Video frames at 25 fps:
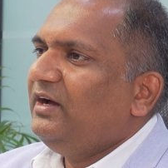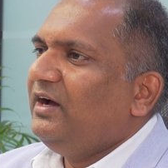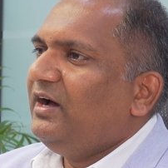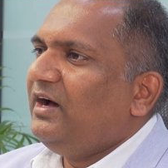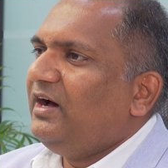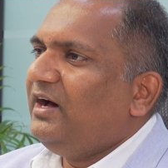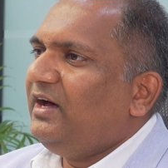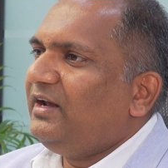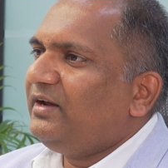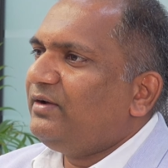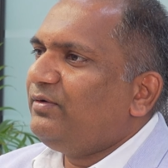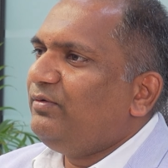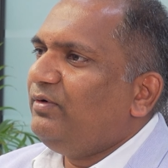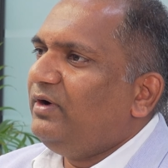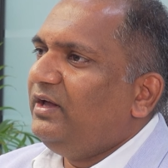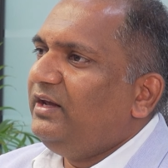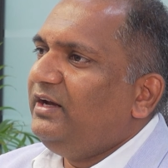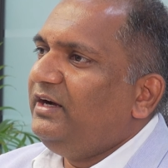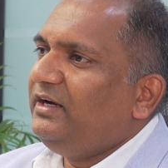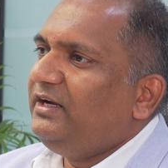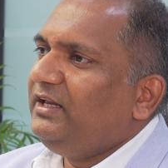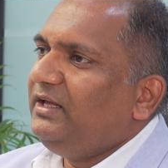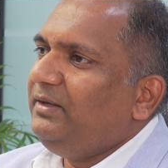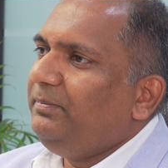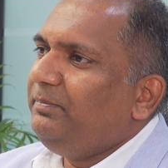Our
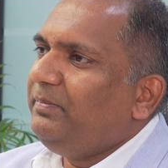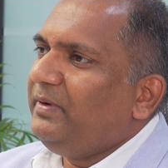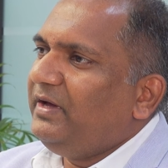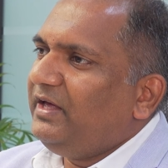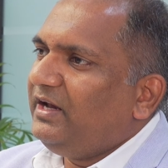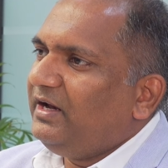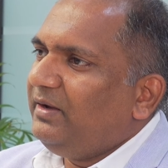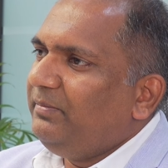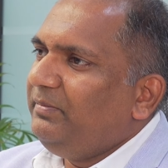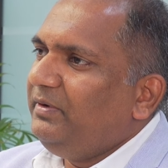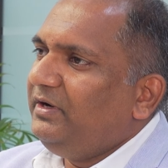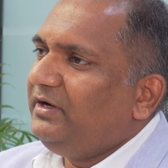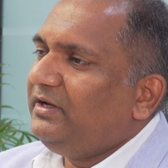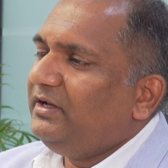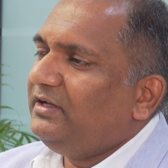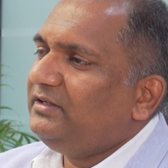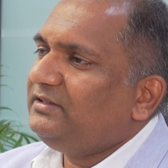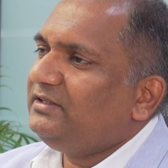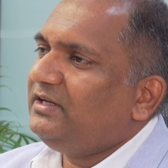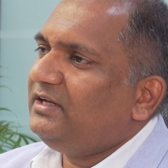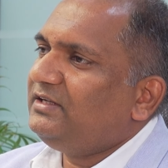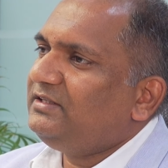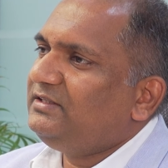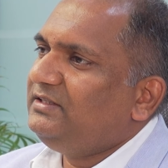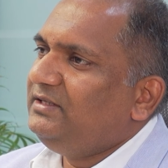quality parameters
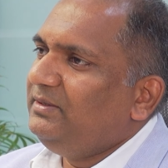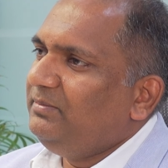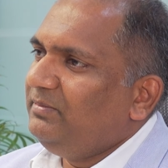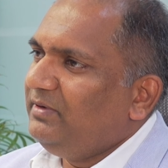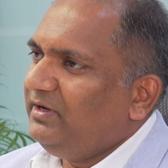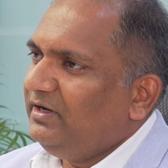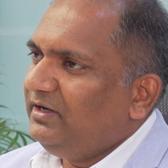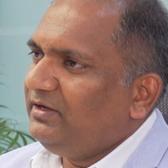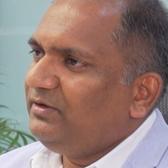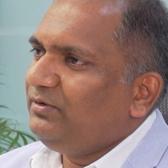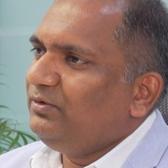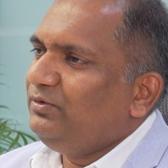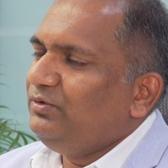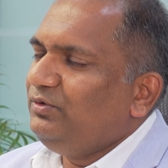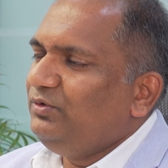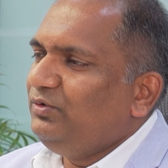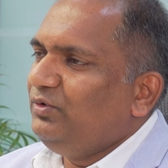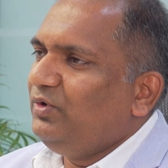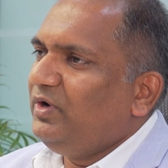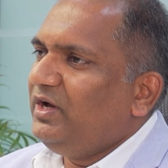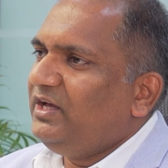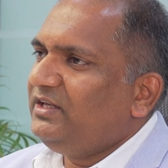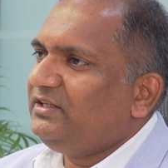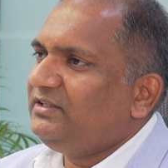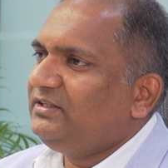are similar
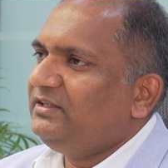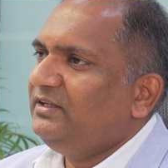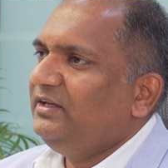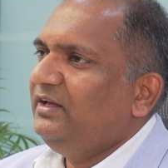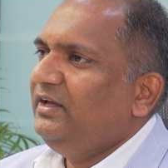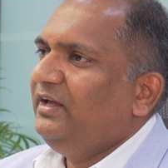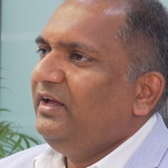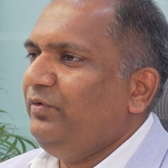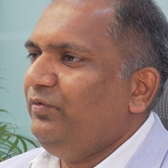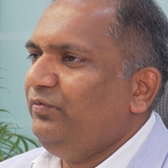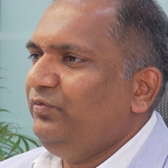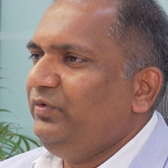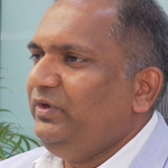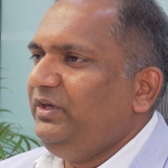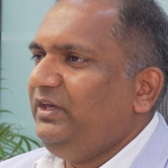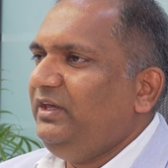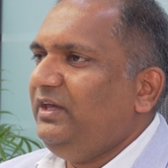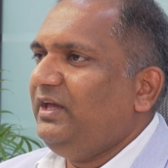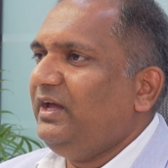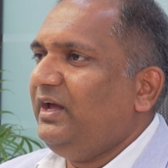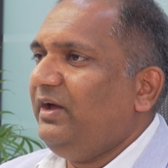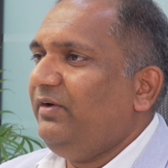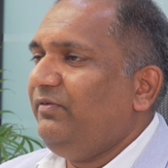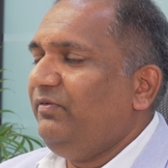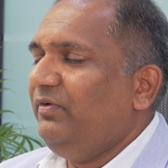to US. We
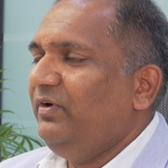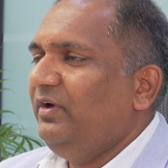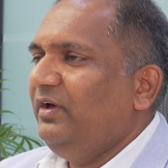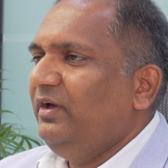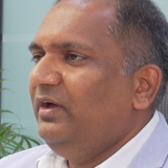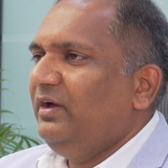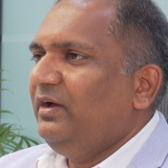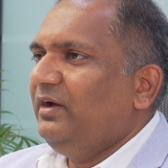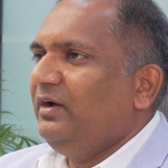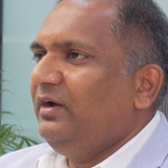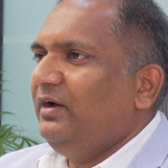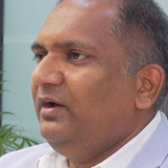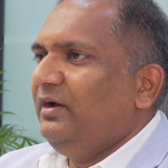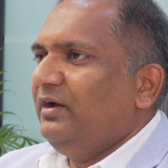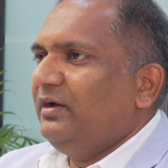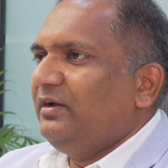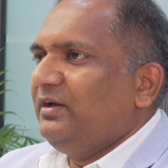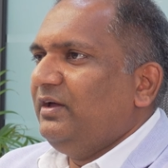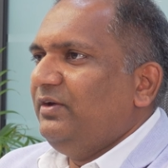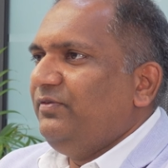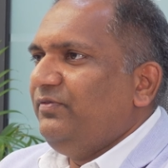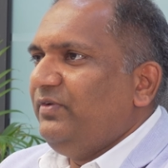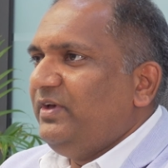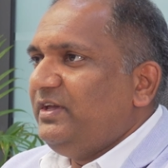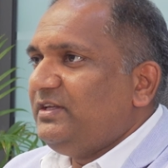have
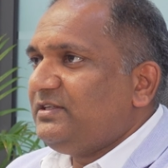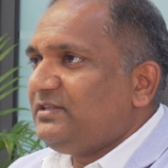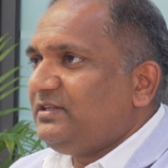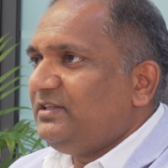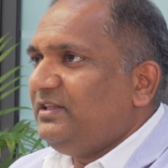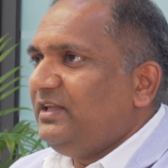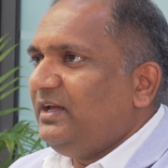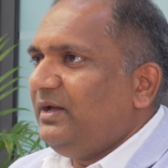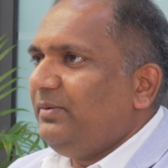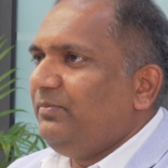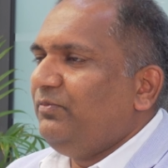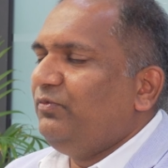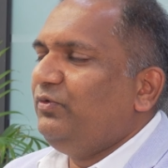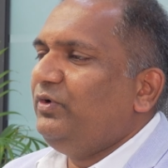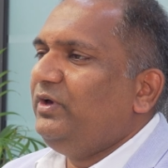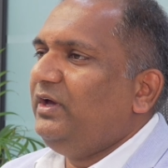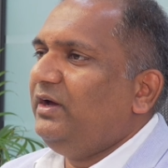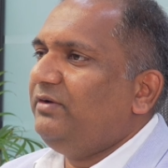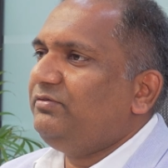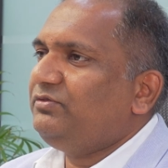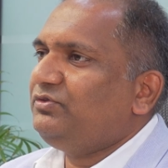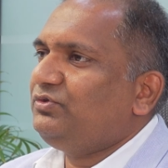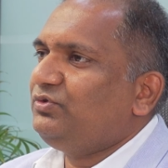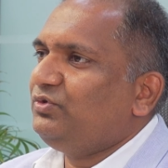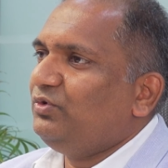convinced them, we
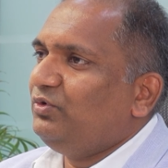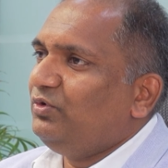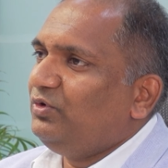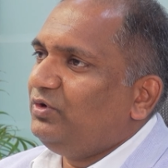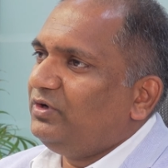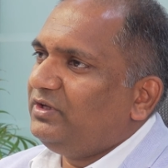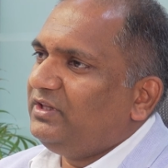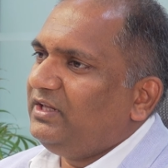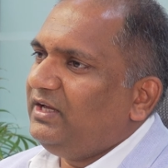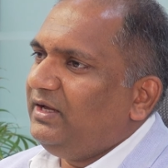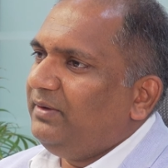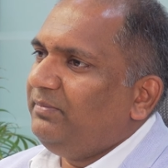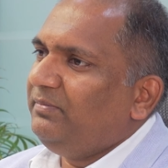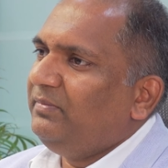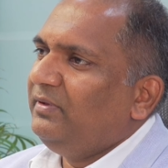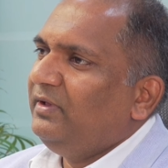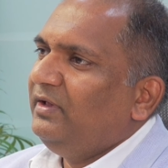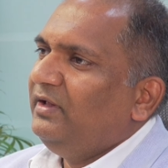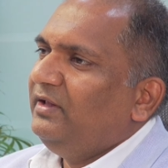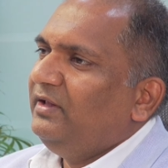have showed them